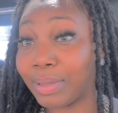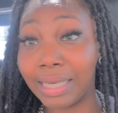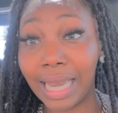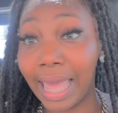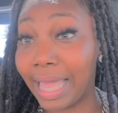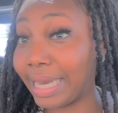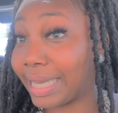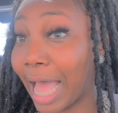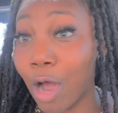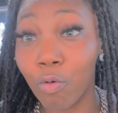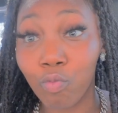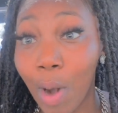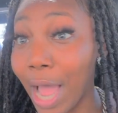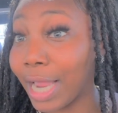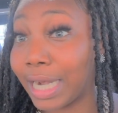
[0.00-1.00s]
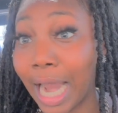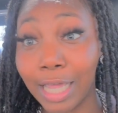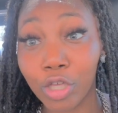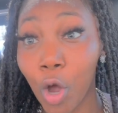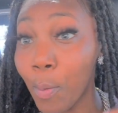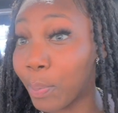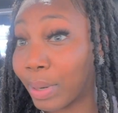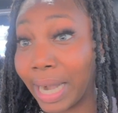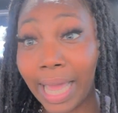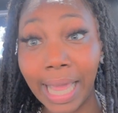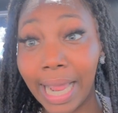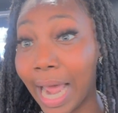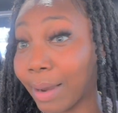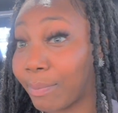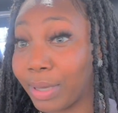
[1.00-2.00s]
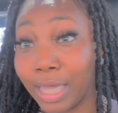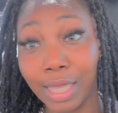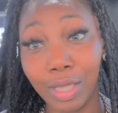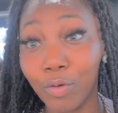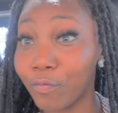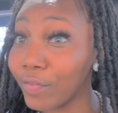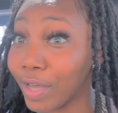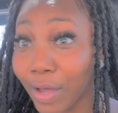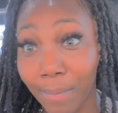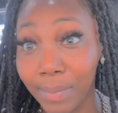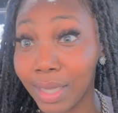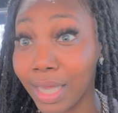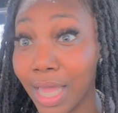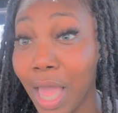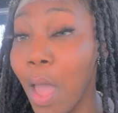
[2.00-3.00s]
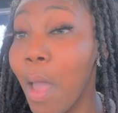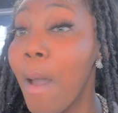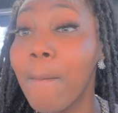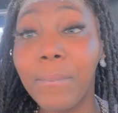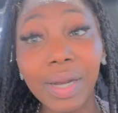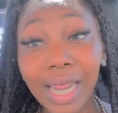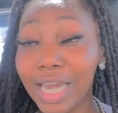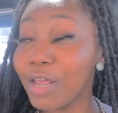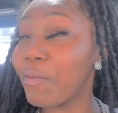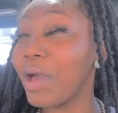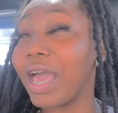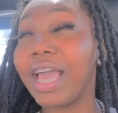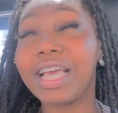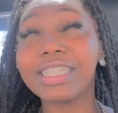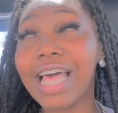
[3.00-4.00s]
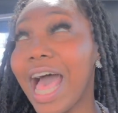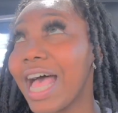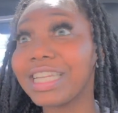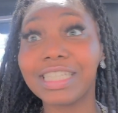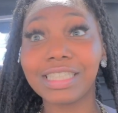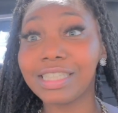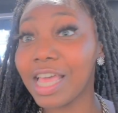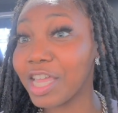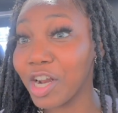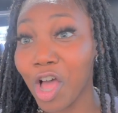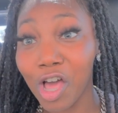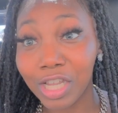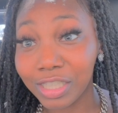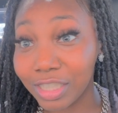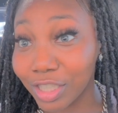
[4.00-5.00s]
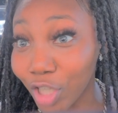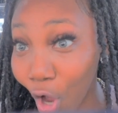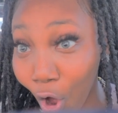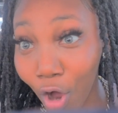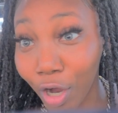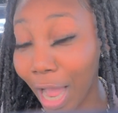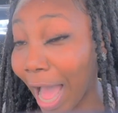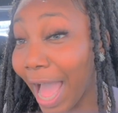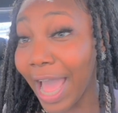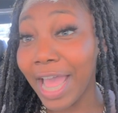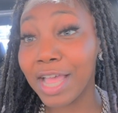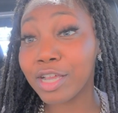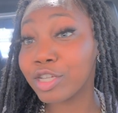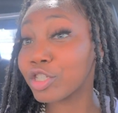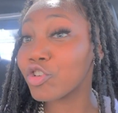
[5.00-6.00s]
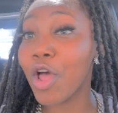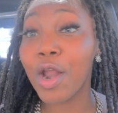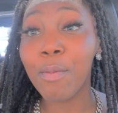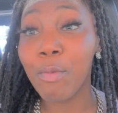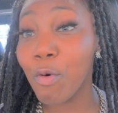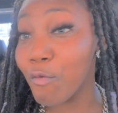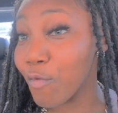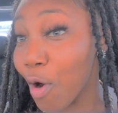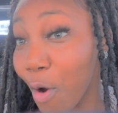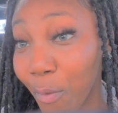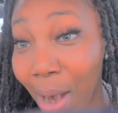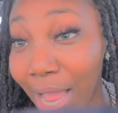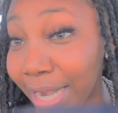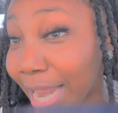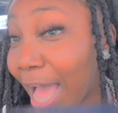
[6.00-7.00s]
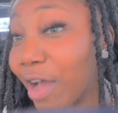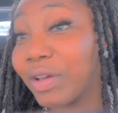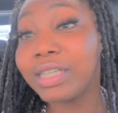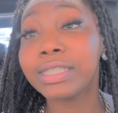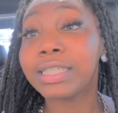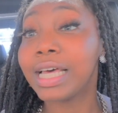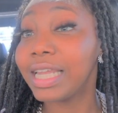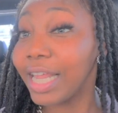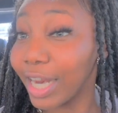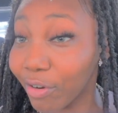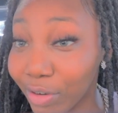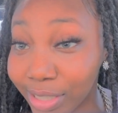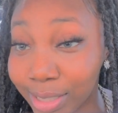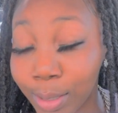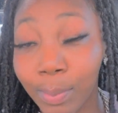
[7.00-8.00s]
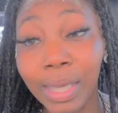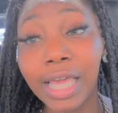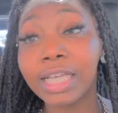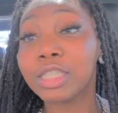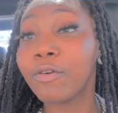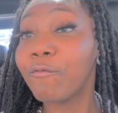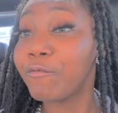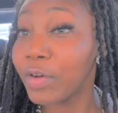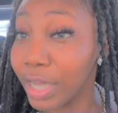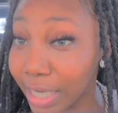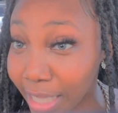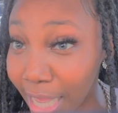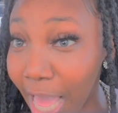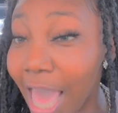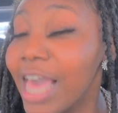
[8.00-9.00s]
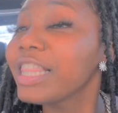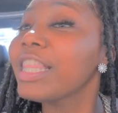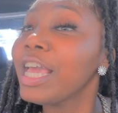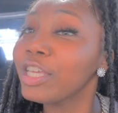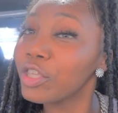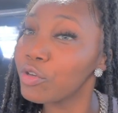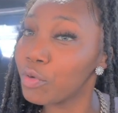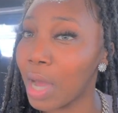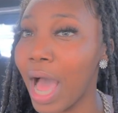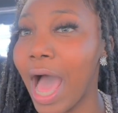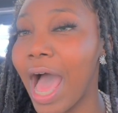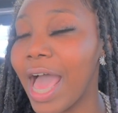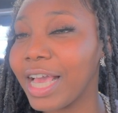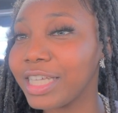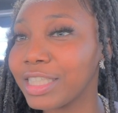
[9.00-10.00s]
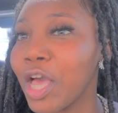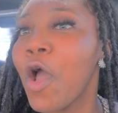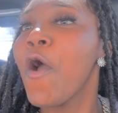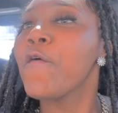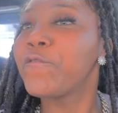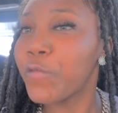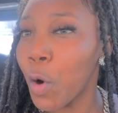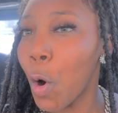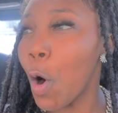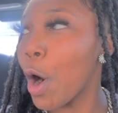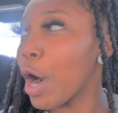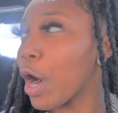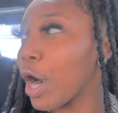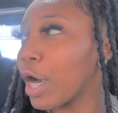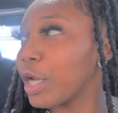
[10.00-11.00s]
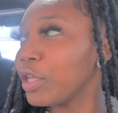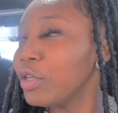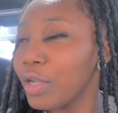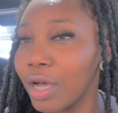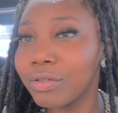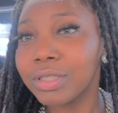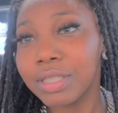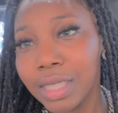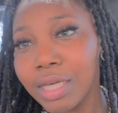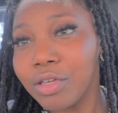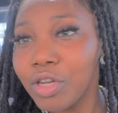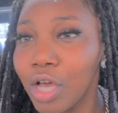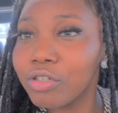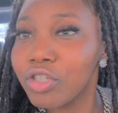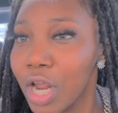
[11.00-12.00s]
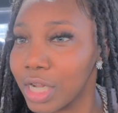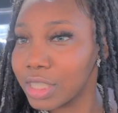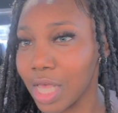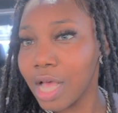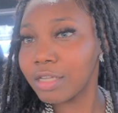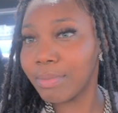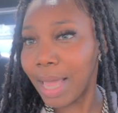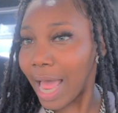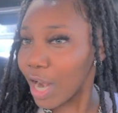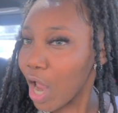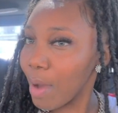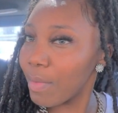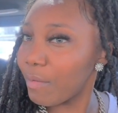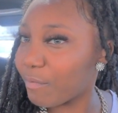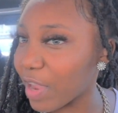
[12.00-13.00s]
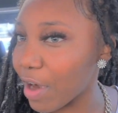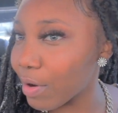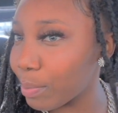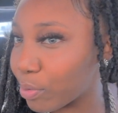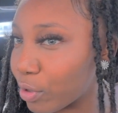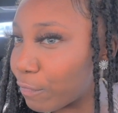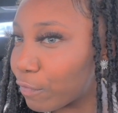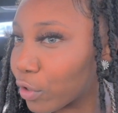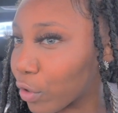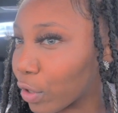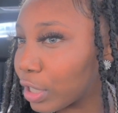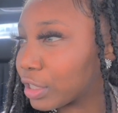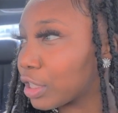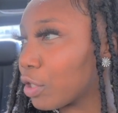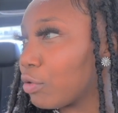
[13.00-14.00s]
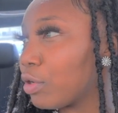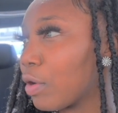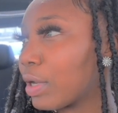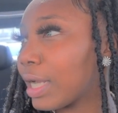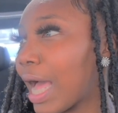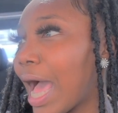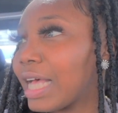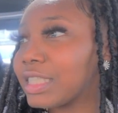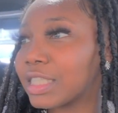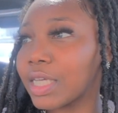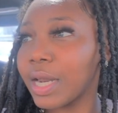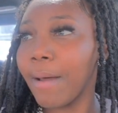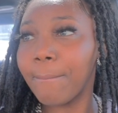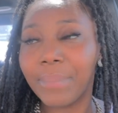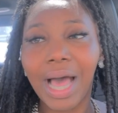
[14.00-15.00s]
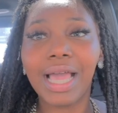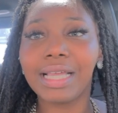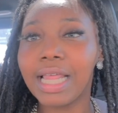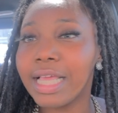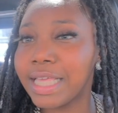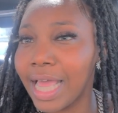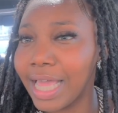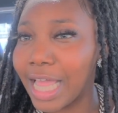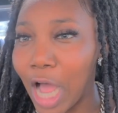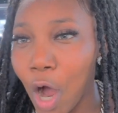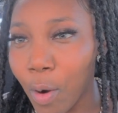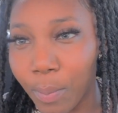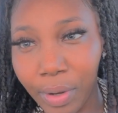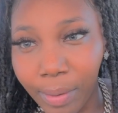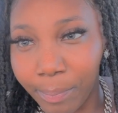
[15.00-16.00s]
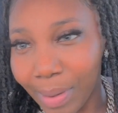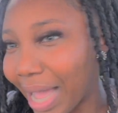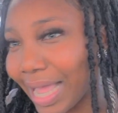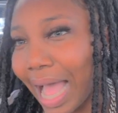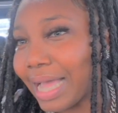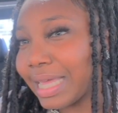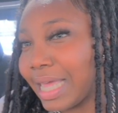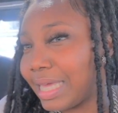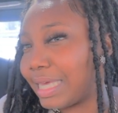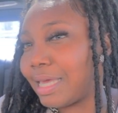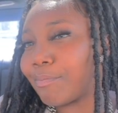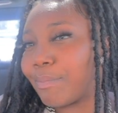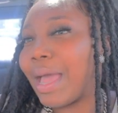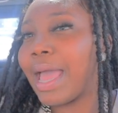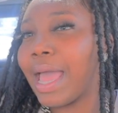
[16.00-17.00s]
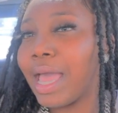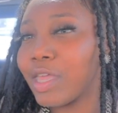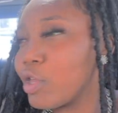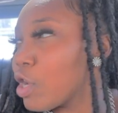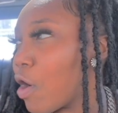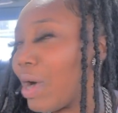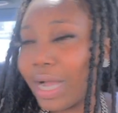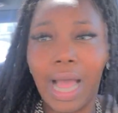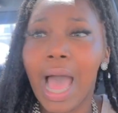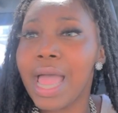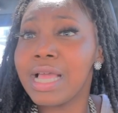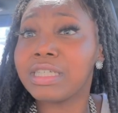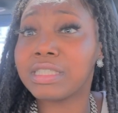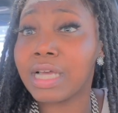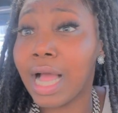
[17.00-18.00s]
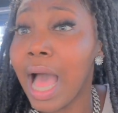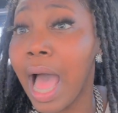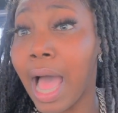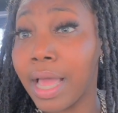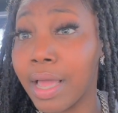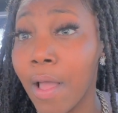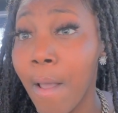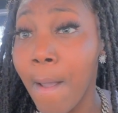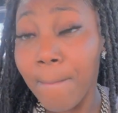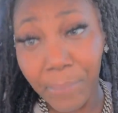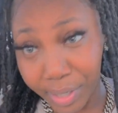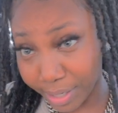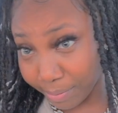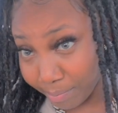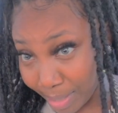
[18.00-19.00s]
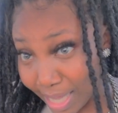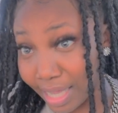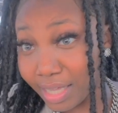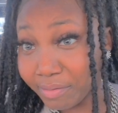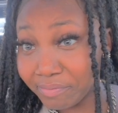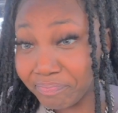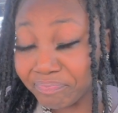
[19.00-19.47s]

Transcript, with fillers: be laid out right. Like your plan gotta be, you feel me? But anyways, I just take it all as talk. I ain't trying to move on right now. It's hilarious to me. It's funny. Thank you guys for, you know, still, you know, trying to talk to me. I know I'm a very beautiful girl, so, you know, the guys is going to bite. They can't help but bite. I can't get mad. You know, a guy is a god. But me,